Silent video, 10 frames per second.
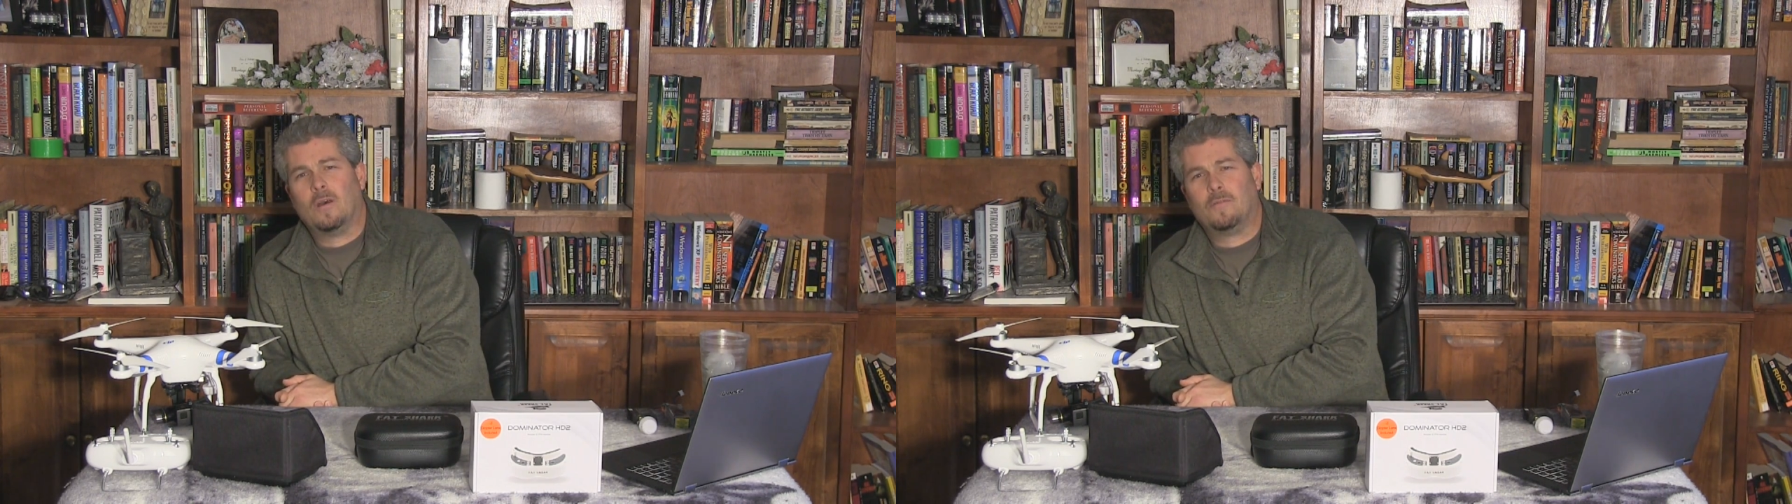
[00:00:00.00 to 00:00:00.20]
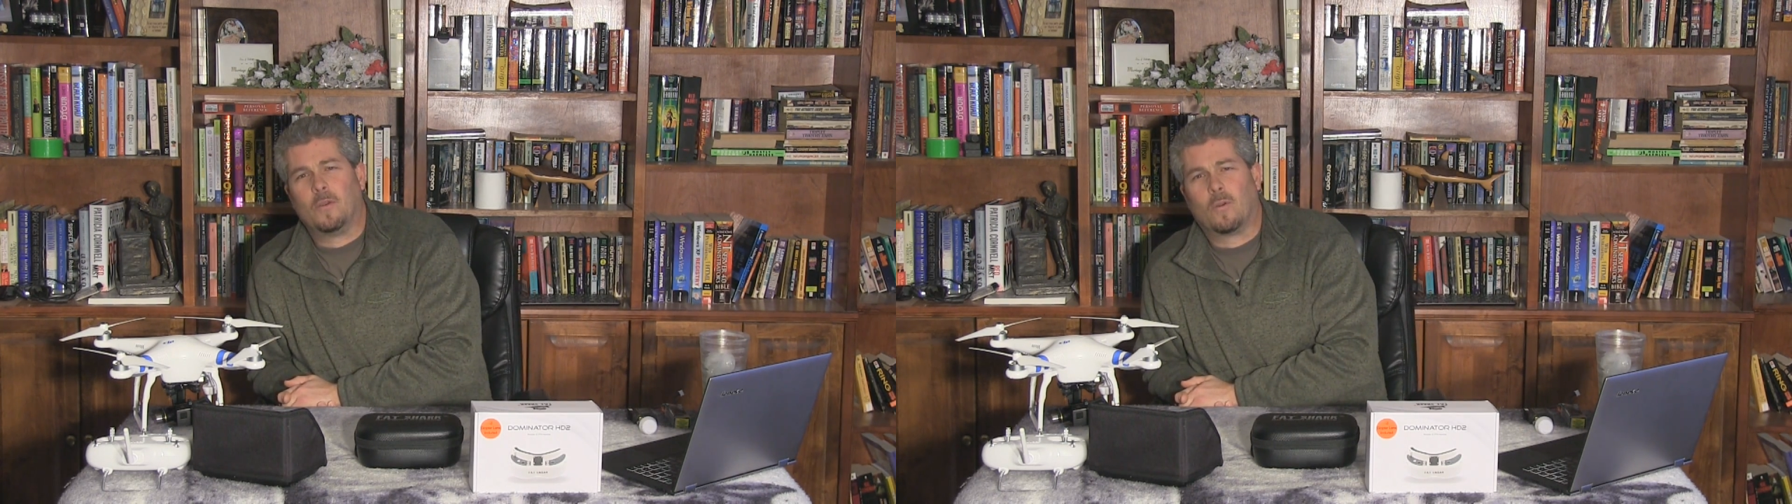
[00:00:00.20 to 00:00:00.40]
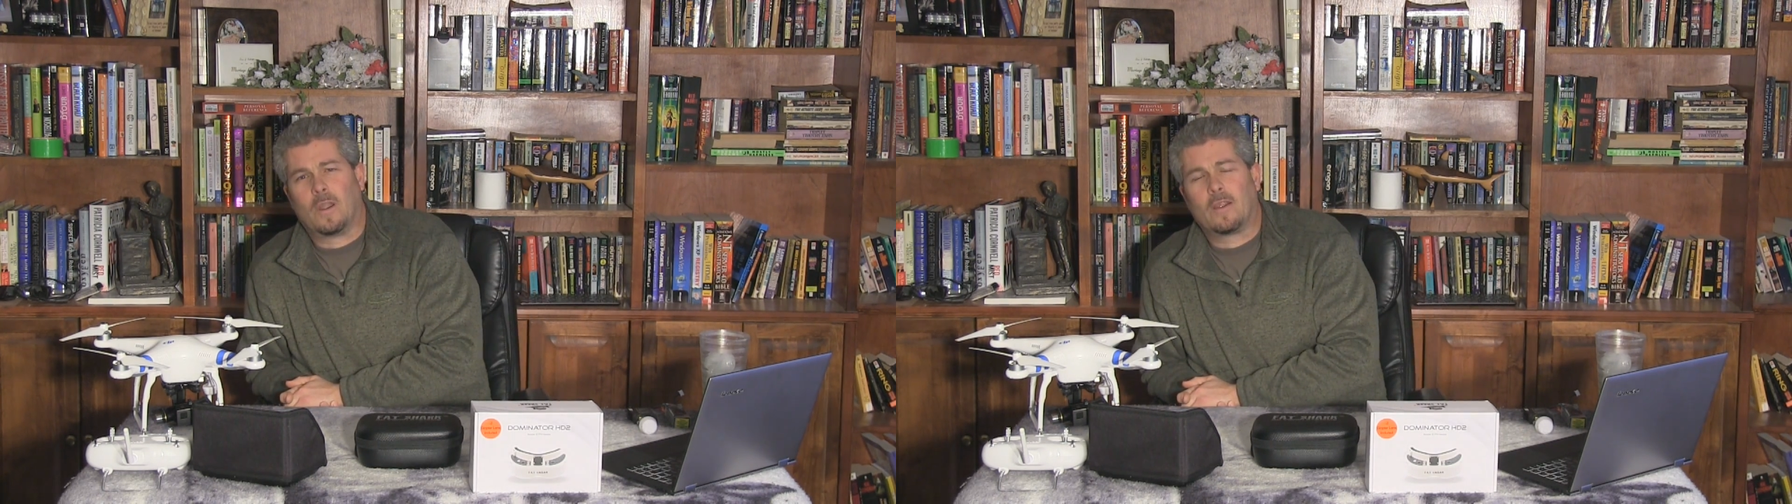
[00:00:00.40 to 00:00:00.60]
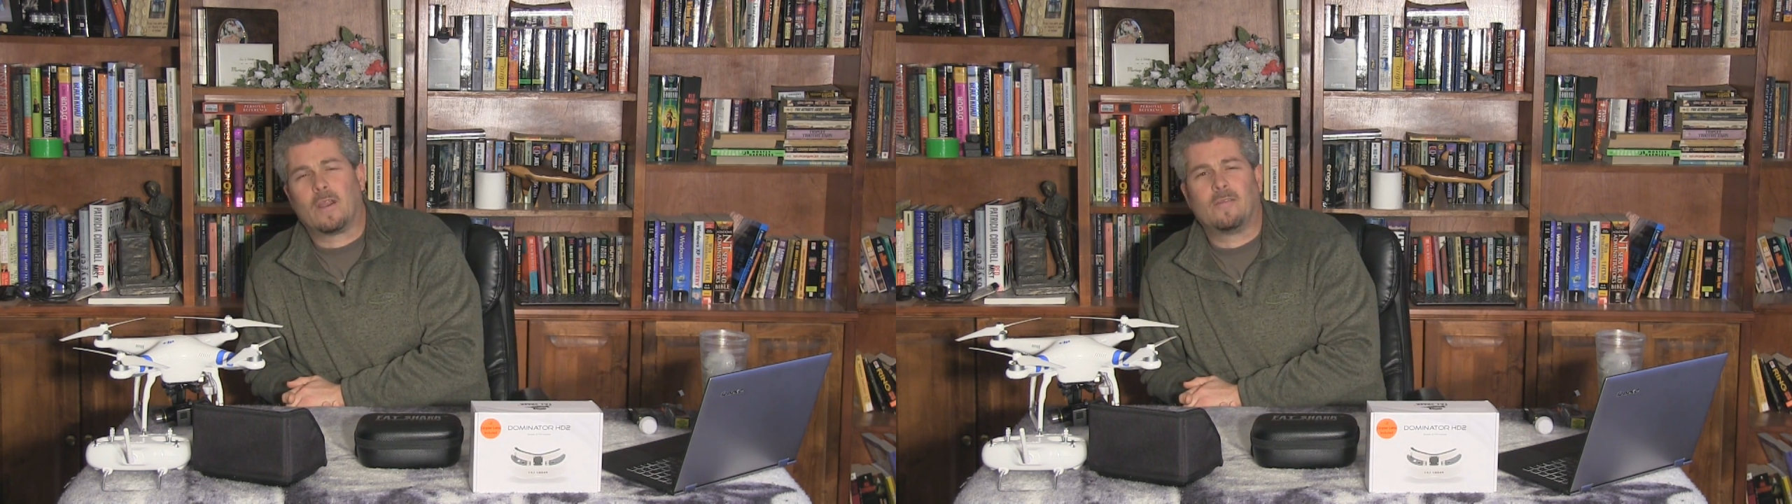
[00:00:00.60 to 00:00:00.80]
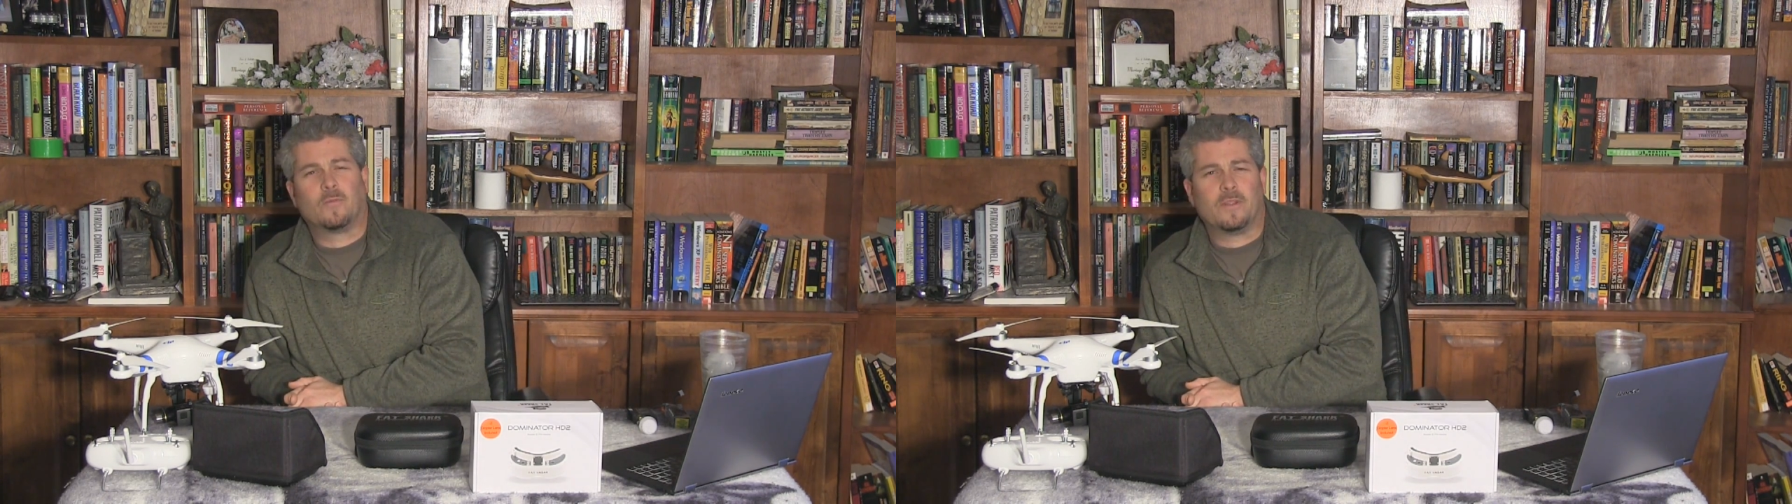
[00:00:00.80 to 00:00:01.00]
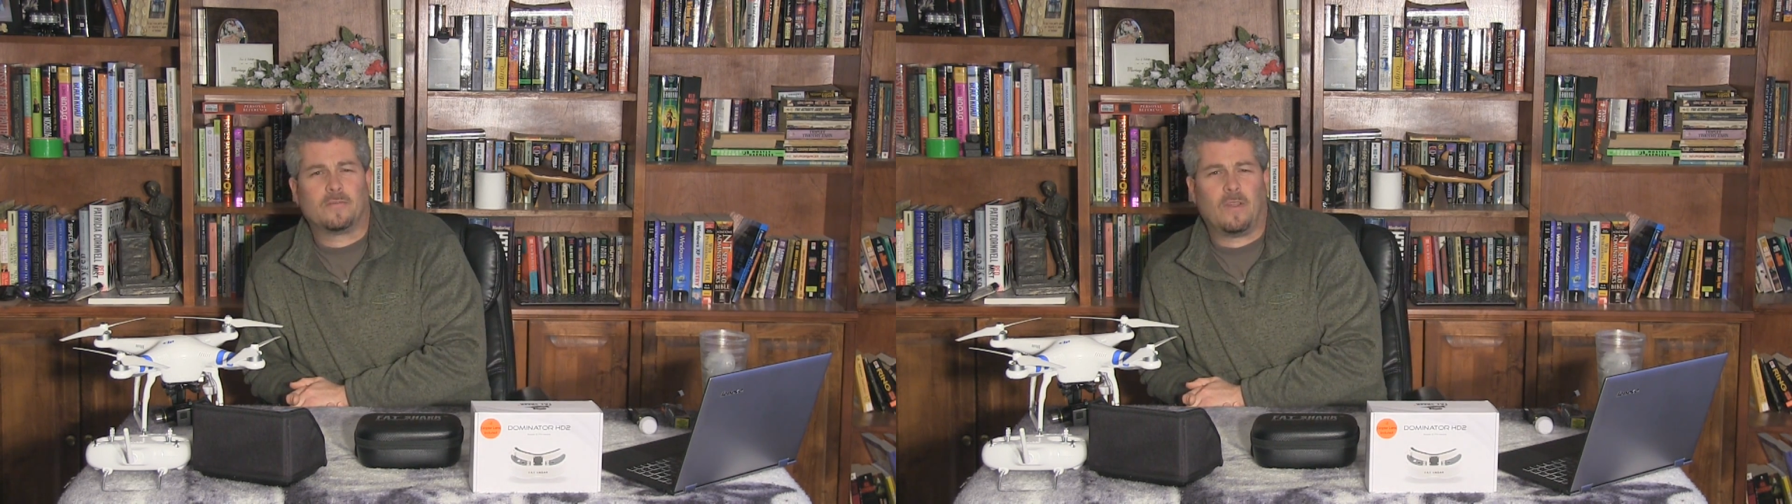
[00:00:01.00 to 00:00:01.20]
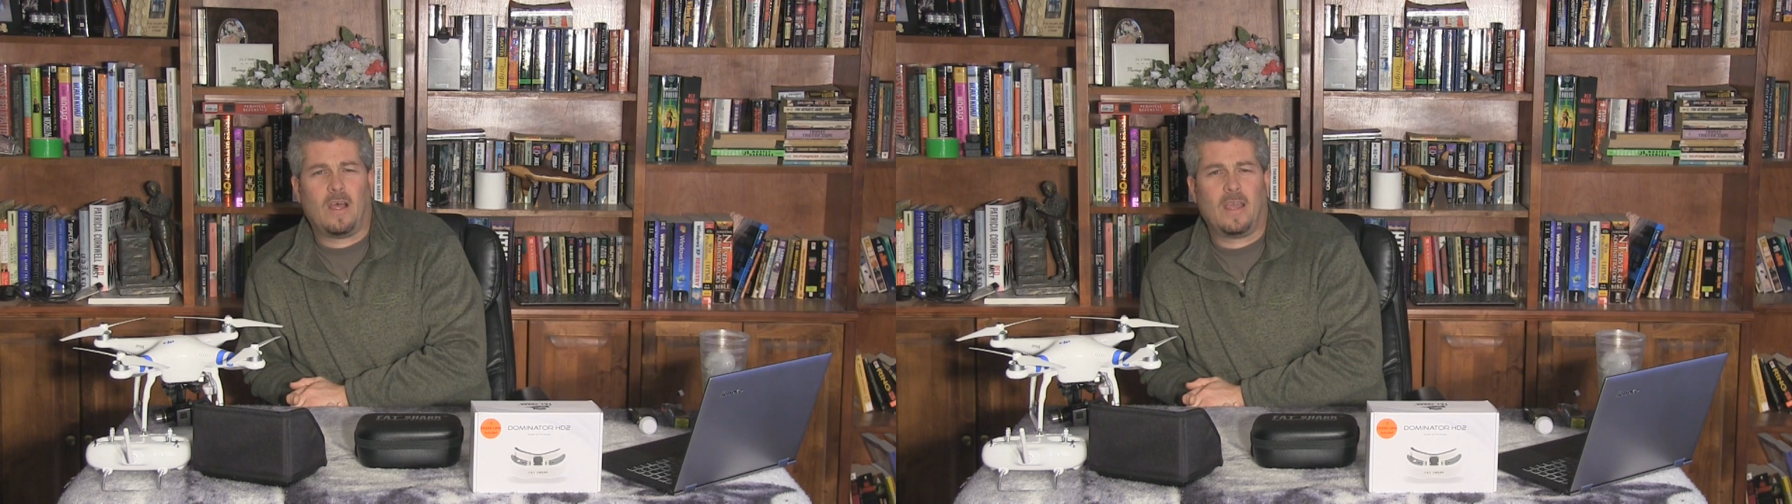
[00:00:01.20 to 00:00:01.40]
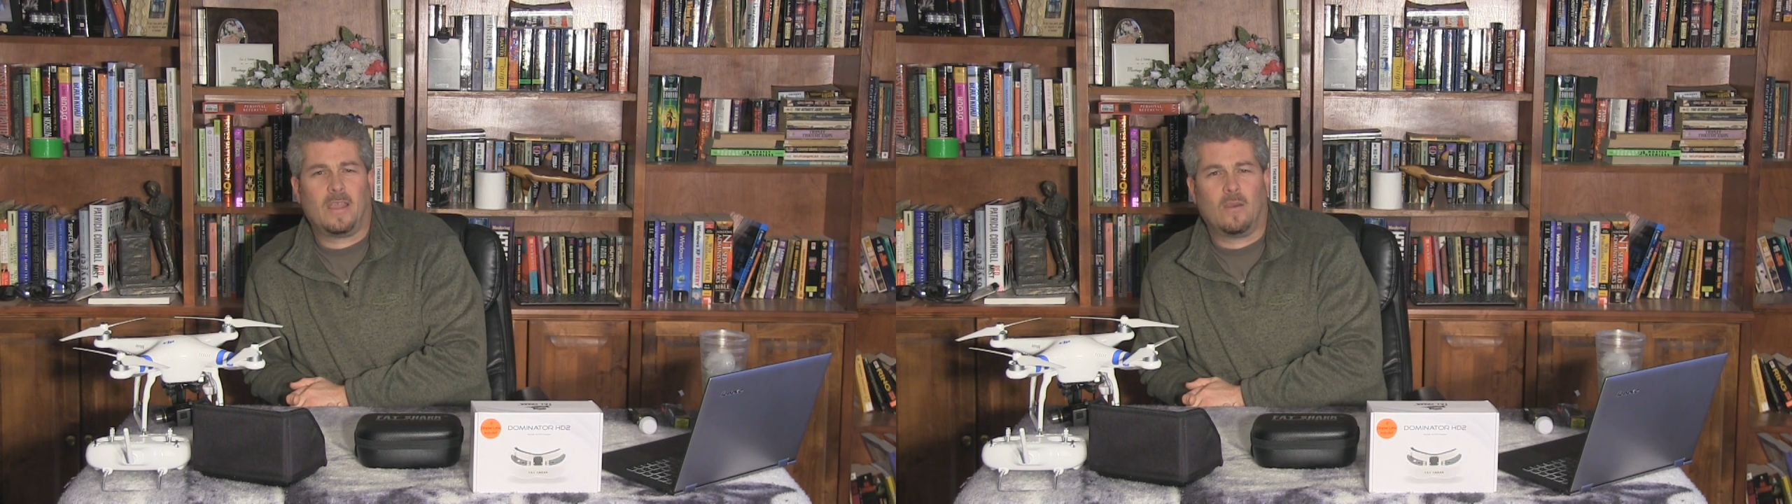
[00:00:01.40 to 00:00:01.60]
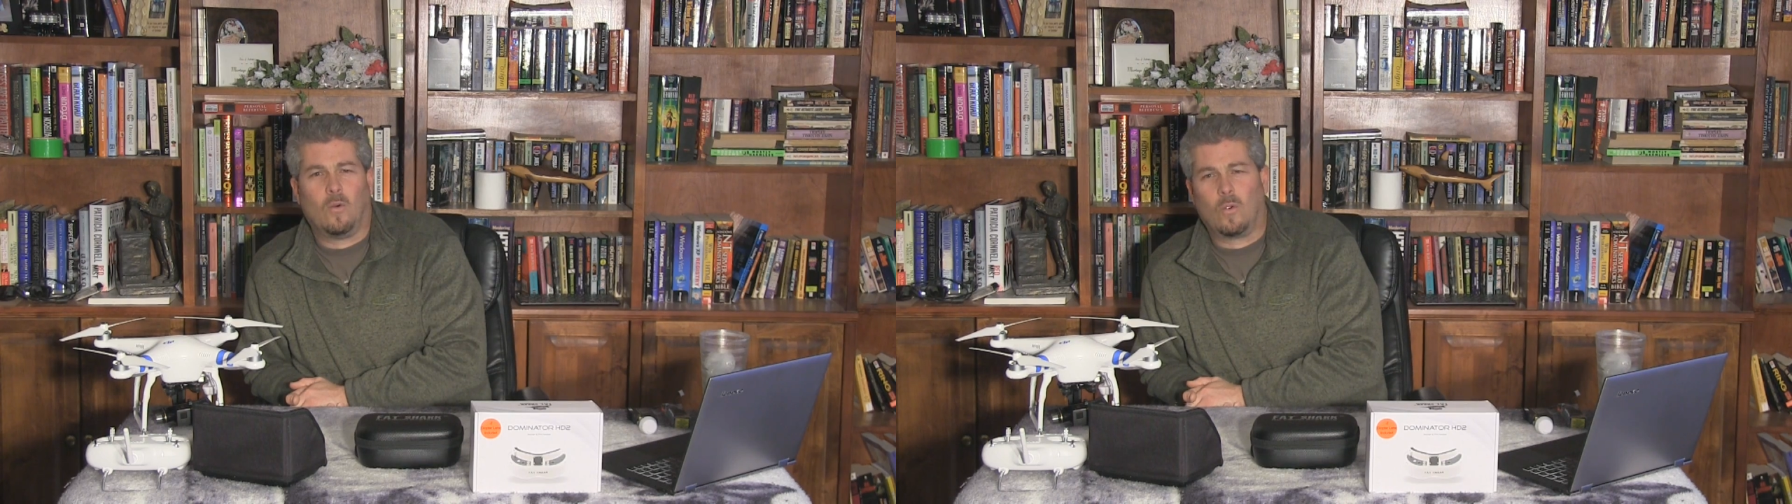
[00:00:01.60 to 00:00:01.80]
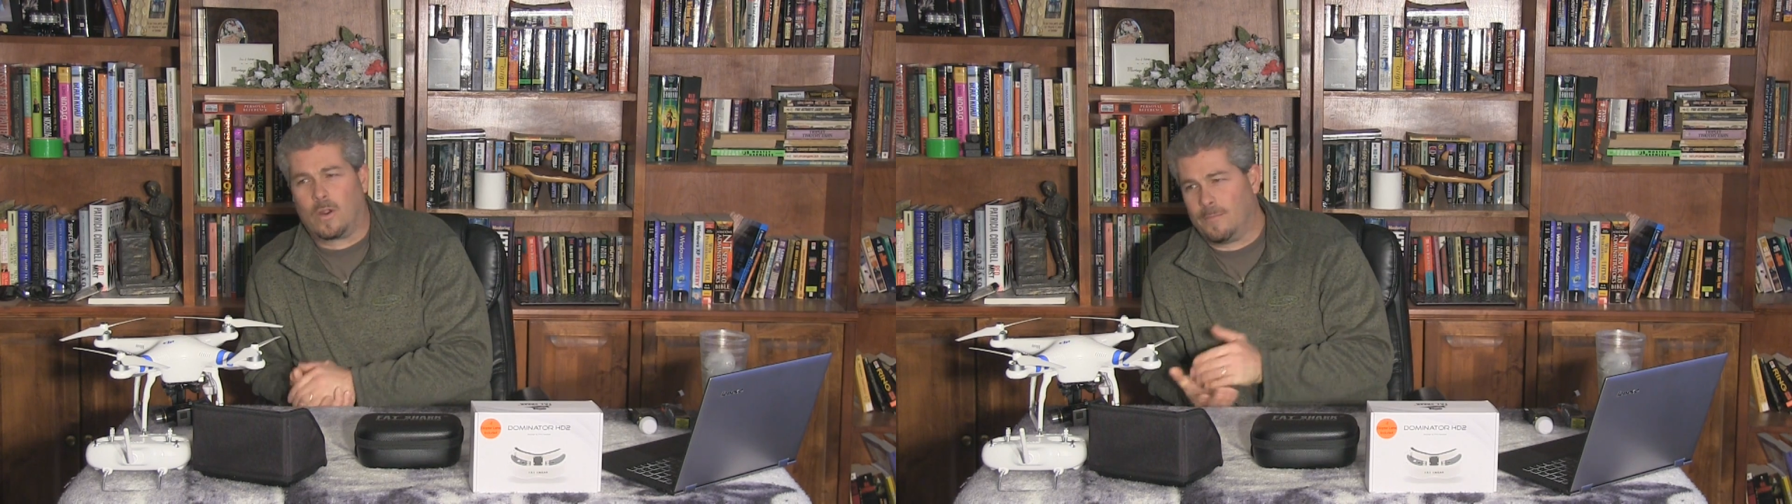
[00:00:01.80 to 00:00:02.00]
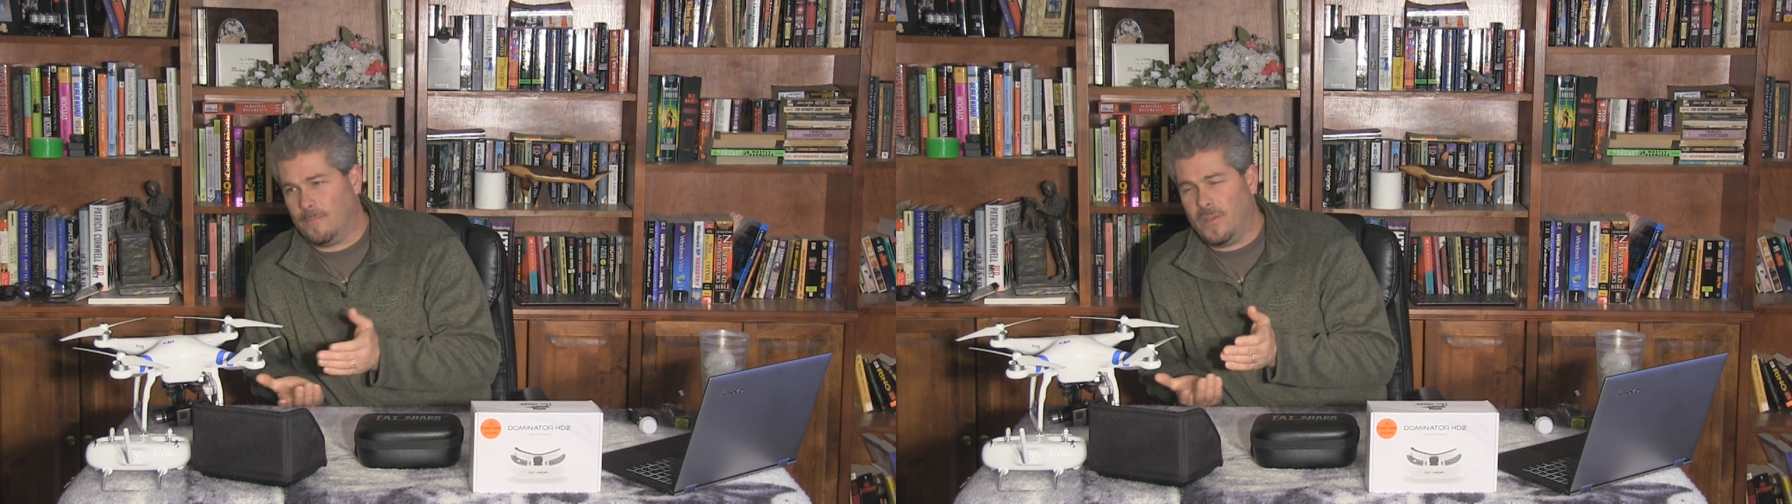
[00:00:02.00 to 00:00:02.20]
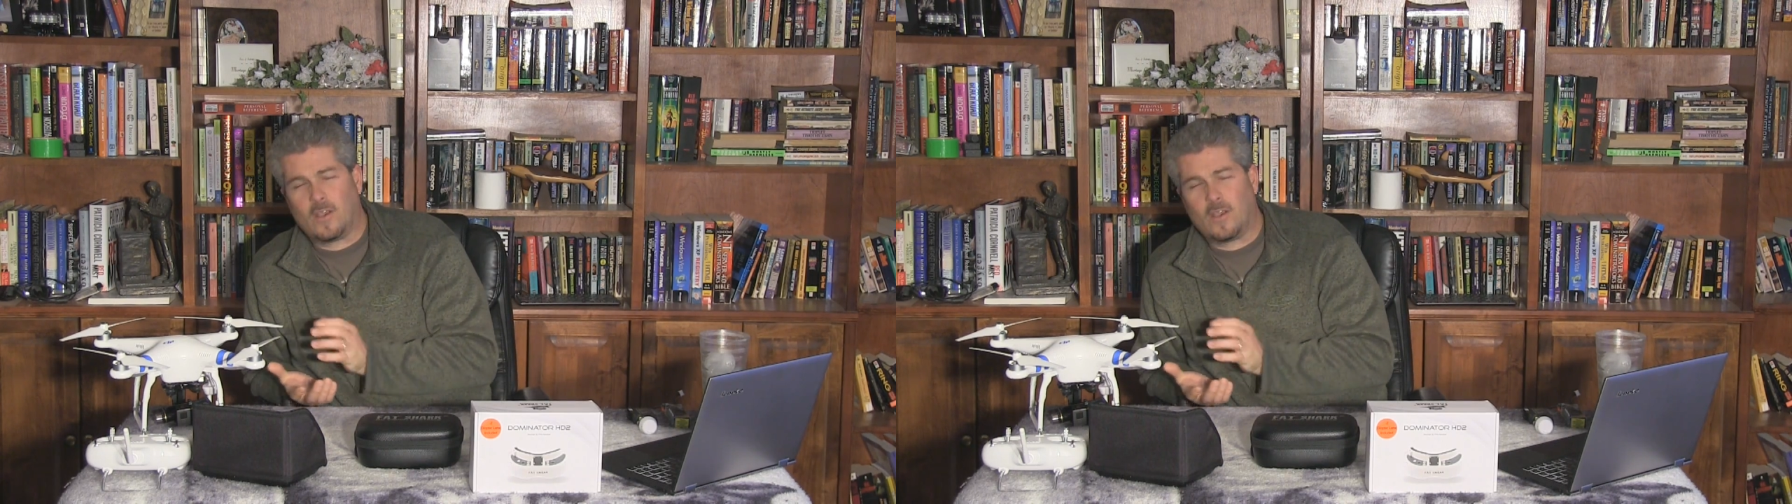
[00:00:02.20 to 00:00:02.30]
of your aircraft when it's flying or